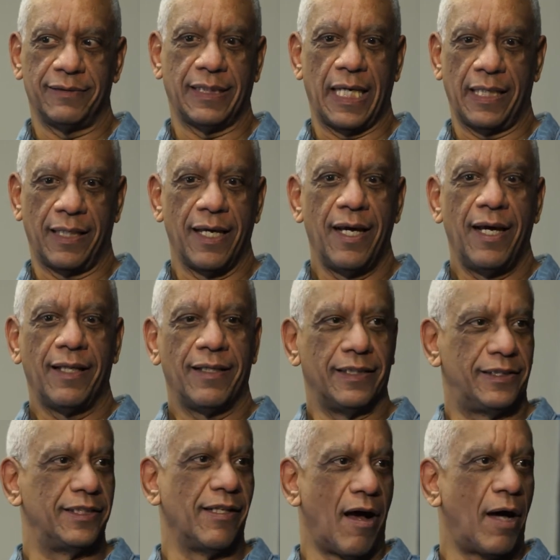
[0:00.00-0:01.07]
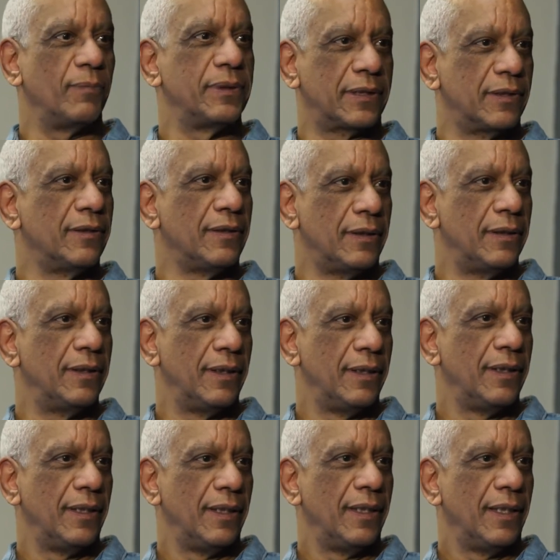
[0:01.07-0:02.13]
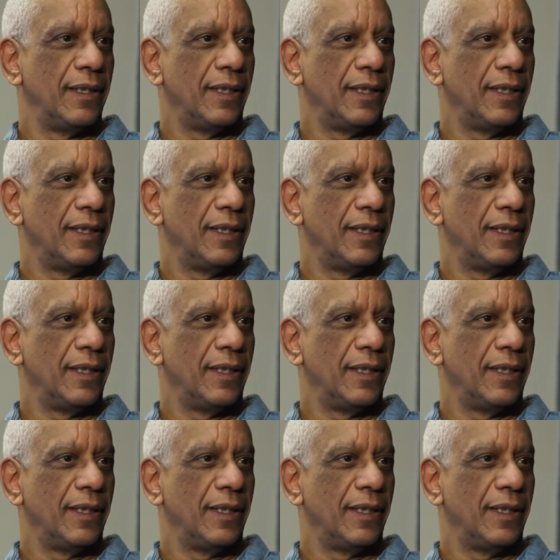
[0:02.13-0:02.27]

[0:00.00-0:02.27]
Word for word: is like okay. the snob school. Oh yeah.